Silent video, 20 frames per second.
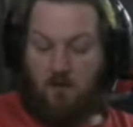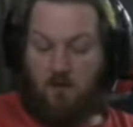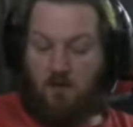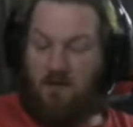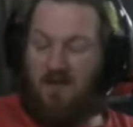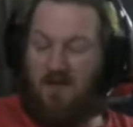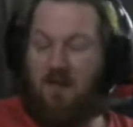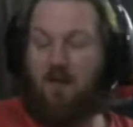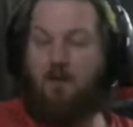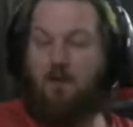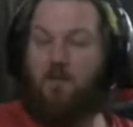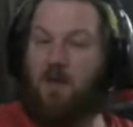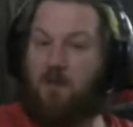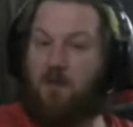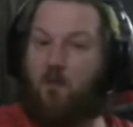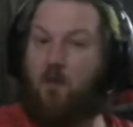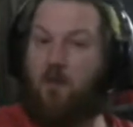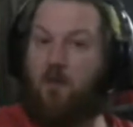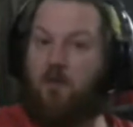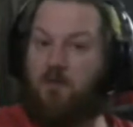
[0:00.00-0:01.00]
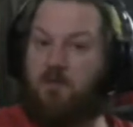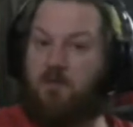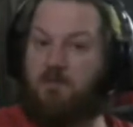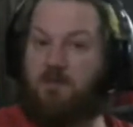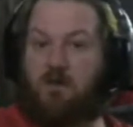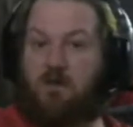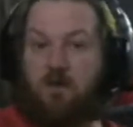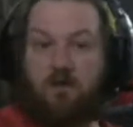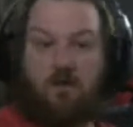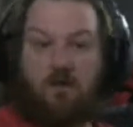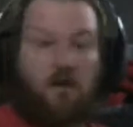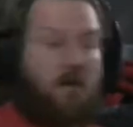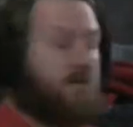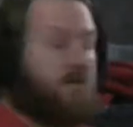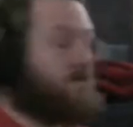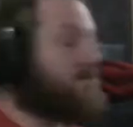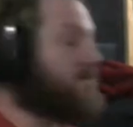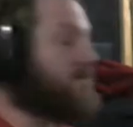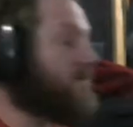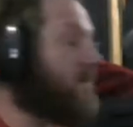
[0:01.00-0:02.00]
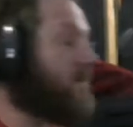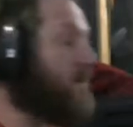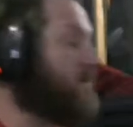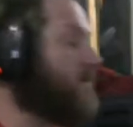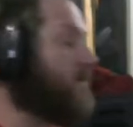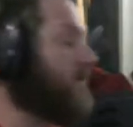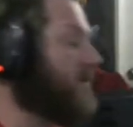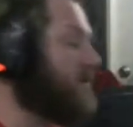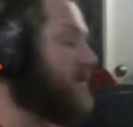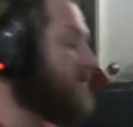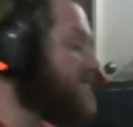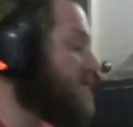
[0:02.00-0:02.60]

think I can make more than just $100 in a couple weeks.